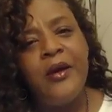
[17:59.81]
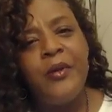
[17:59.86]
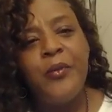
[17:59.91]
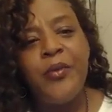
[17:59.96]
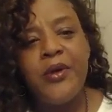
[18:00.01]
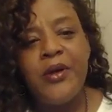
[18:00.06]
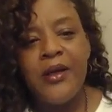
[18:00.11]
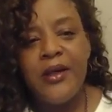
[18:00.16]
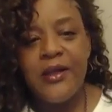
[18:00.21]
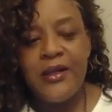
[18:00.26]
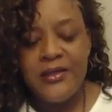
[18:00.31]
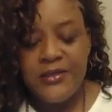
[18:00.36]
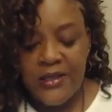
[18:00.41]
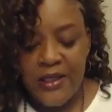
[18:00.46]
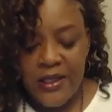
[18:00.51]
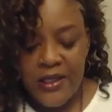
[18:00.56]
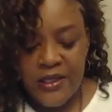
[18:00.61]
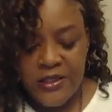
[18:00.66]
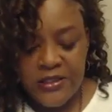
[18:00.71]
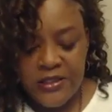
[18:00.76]
But it's
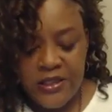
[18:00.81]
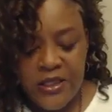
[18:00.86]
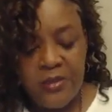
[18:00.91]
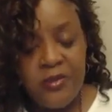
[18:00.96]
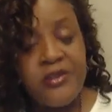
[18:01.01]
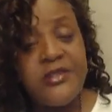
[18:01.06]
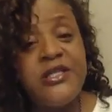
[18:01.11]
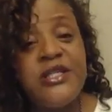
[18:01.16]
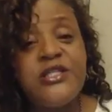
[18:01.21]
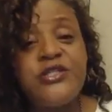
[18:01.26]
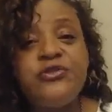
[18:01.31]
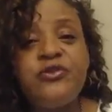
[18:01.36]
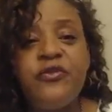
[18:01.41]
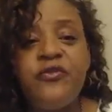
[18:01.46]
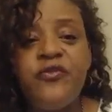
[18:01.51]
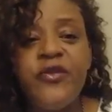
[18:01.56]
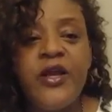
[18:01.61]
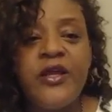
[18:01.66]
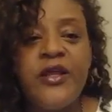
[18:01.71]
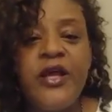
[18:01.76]
like, it's coming to test your
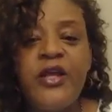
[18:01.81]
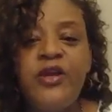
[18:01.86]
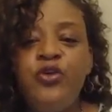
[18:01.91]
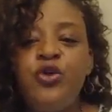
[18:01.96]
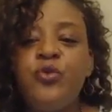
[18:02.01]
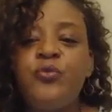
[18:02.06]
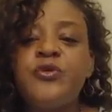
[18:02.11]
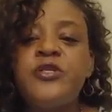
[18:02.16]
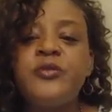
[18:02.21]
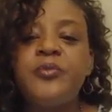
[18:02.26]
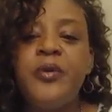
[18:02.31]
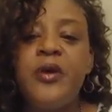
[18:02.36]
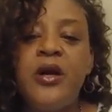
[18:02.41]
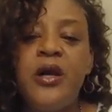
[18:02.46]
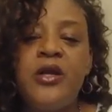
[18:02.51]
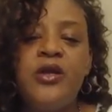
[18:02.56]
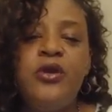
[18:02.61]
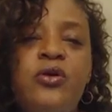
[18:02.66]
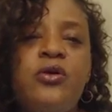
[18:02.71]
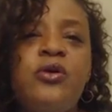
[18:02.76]
faith. How you going to
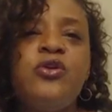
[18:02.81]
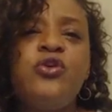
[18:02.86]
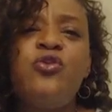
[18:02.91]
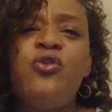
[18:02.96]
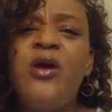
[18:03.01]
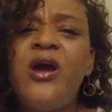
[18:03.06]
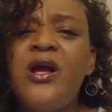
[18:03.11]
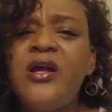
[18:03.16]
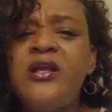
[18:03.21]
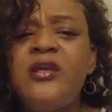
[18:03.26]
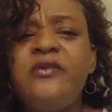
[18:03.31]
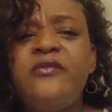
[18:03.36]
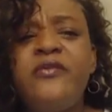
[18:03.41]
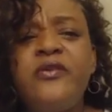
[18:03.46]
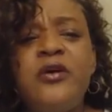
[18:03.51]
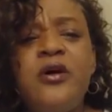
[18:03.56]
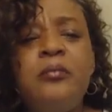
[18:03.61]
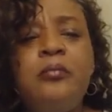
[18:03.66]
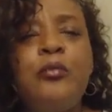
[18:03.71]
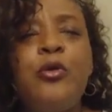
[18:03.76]
respond? to cry, give
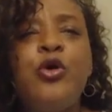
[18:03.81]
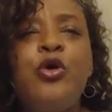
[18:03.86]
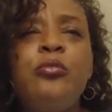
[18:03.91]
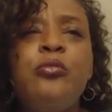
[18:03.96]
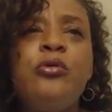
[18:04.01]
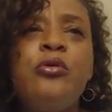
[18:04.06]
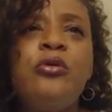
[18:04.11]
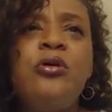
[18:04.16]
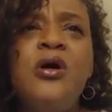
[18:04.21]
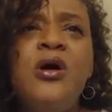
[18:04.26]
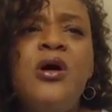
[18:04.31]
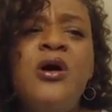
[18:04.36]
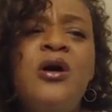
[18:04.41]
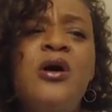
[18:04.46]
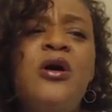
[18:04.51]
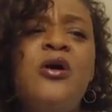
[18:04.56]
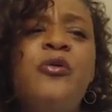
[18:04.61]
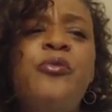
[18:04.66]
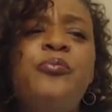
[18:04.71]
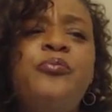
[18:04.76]
up, murmur,
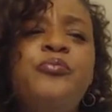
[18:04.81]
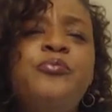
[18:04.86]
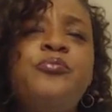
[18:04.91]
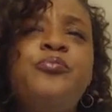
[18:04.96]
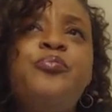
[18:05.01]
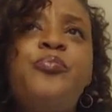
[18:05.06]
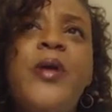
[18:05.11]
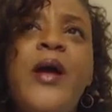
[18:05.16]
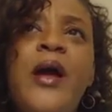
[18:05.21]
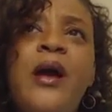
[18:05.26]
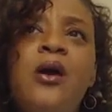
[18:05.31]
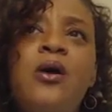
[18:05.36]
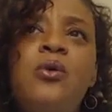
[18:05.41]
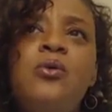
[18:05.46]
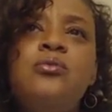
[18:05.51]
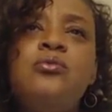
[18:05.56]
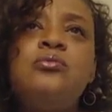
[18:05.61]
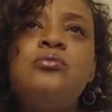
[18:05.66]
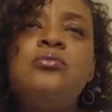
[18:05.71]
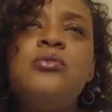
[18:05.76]

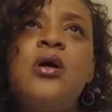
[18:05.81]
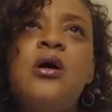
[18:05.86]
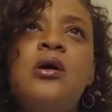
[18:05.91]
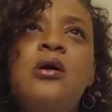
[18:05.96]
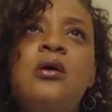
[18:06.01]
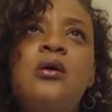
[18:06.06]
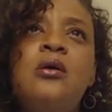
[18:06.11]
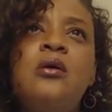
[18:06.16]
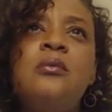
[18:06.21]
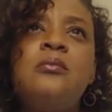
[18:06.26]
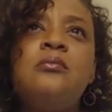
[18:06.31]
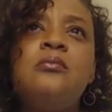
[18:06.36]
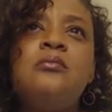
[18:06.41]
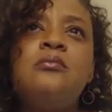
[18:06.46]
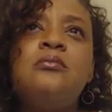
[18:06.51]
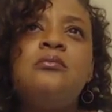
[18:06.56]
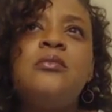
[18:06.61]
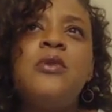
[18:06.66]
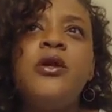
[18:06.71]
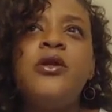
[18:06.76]
pout?
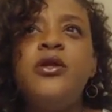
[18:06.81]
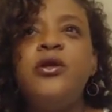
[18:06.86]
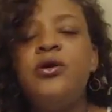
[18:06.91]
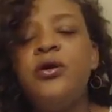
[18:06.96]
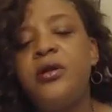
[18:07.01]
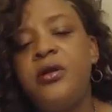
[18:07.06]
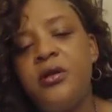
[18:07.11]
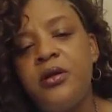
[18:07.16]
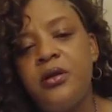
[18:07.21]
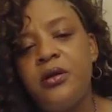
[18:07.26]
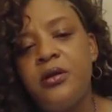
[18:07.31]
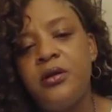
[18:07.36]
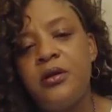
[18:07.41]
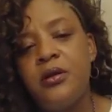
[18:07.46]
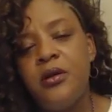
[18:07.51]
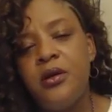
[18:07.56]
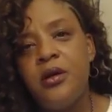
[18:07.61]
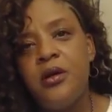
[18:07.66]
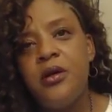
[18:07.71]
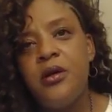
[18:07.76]
Are you going to
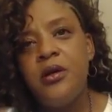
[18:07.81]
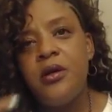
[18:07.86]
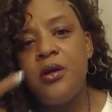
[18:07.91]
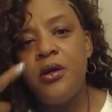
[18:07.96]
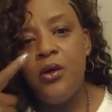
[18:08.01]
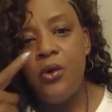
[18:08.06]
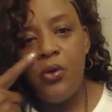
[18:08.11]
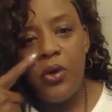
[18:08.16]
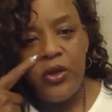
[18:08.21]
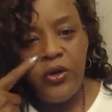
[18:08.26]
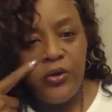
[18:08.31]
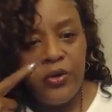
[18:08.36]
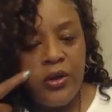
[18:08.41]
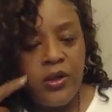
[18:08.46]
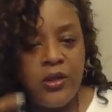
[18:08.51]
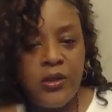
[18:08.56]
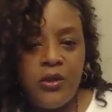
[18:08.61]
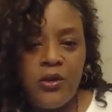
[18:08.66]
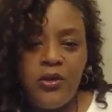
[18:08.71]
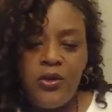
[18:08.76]
or are you gonna,
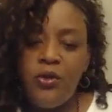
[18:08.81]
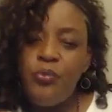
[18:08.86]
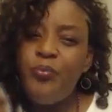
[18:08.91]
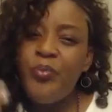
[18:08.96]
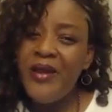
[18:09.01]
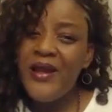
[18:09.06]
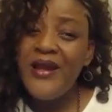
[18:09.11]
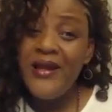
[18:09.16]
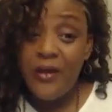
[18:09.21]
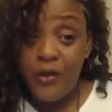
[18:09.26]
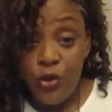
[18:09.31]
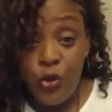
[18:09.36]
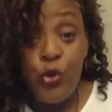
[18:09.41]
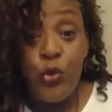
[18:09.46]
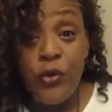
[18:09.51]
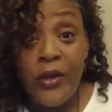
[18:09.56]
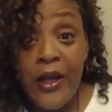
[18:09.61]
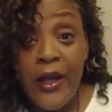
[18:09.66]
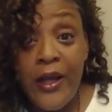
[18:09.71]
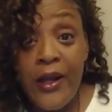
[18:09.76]

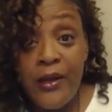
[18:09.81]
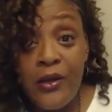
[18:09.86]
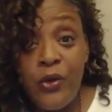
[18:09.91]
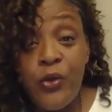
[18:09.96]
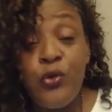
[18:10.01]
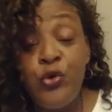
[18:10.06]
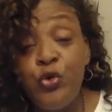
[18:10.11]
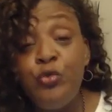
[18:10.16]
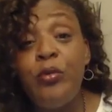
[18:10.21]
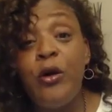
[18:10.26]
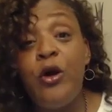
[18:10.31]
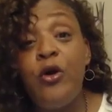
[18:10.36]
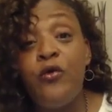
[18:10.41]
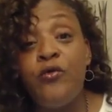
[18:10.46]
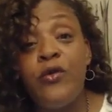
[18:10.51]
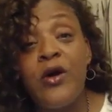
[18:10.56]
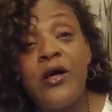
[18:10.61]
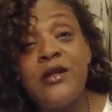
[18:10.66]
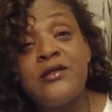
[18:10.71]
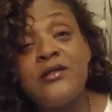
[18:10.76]
do that? You can do
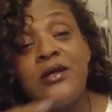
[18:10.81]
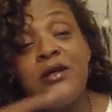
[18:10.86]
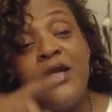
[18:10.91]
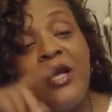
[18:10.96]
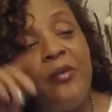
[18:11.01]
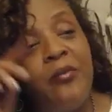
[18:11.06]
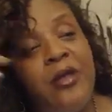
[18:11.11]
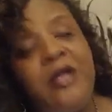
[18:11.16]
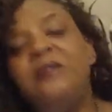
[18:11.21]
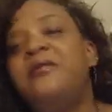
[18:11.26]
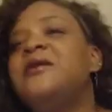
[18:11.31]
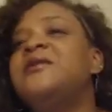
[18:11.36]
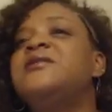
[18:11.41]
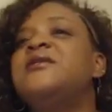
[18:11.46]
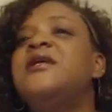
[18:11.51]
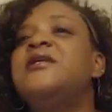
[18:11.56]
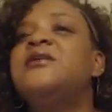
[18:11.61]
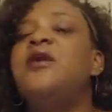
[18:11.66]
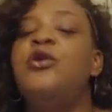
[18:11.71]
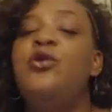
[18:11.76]
both. I saw that meme that
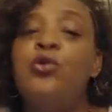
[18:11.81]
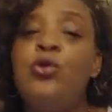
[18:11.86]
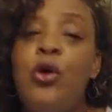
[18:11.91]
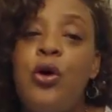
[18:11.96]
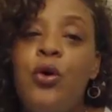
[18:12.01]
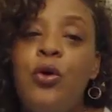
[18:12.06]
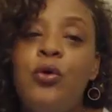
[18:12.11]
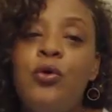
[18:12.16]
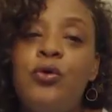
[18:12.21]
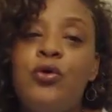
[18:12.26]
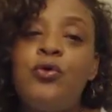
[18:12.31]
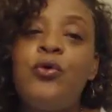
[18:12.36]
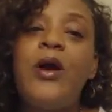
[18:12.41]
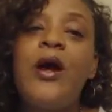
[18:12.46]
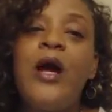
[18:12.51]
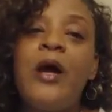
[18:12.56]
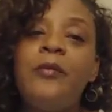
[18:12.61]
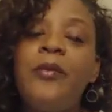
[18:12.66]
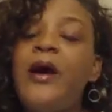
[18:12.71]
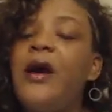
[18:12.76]
says, "Are you gonna
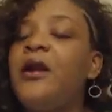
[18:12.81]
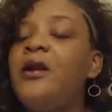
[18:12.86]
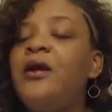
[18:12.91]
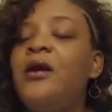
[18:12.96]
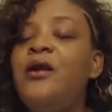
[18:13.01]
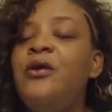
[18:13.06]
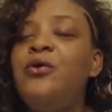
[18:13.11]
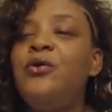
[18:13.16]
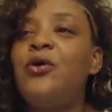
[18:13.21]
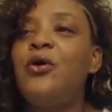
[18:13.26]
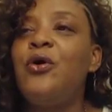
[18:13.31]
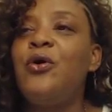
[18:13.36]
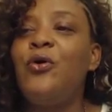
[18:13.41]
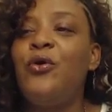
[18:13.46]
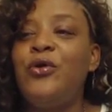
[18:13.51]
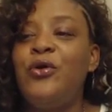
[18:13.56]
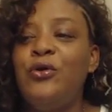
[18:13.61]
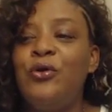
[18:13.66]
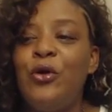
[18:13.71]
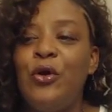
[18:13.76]
cry about it? Are you gonna, or are
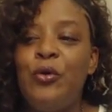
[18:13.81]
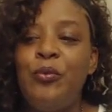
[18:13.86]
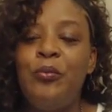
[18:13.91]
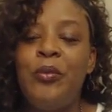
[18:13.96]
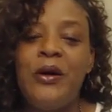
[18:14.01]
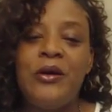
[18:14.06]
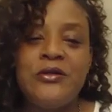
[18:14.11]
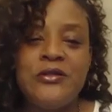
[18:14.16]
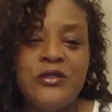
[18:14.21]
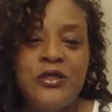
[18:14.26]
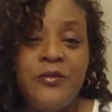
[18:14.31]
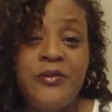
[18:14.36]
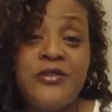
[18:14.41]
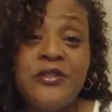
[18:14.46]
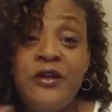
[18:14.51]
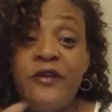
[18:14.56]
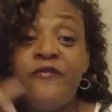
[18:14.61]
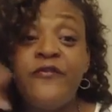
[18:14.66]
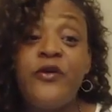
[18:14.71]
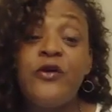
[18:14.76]
you gonna boss up?" It
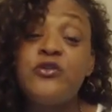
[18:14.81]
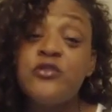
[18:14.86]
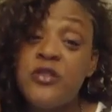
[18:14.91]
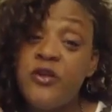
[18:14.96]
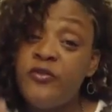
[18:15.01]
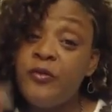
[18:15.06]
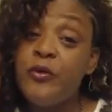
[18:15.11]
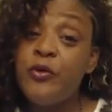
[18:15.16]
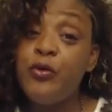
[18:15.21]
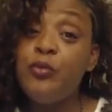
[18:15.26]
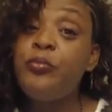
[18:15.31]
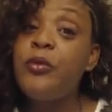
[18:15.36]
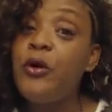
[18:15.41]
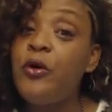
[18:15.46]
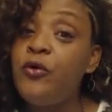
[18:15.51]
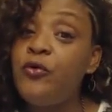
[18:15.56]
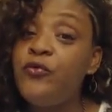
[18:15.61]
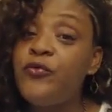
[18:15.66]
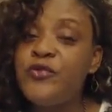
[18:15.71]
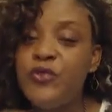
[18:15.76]
said, "First off, I'm gonna do
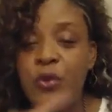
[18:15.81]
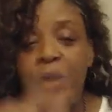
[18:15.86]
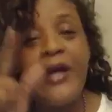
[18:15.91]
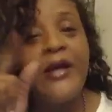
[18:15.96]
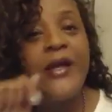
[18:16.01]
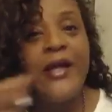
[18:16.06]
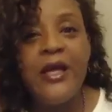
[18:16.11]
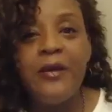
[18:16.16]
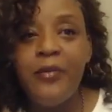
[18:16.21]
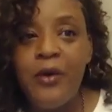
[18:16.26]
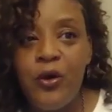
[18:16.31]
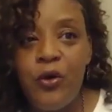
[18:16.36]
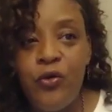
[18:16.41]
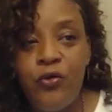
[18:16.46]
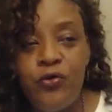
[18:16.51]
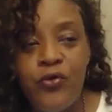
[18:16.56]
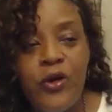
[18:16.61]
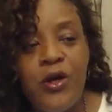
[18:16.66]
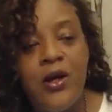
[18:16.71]
both." So I did both.